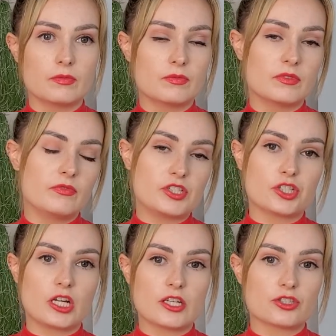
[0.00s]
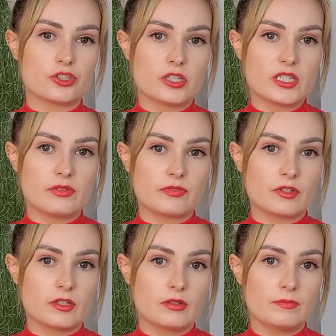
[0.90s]
the vision loss journey
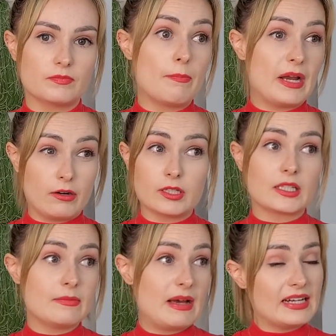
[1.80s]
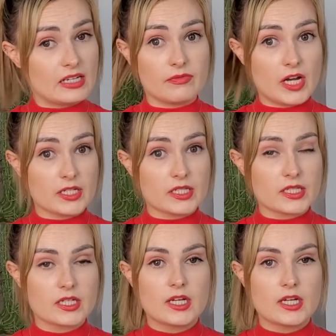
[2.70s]
for apparently many of us.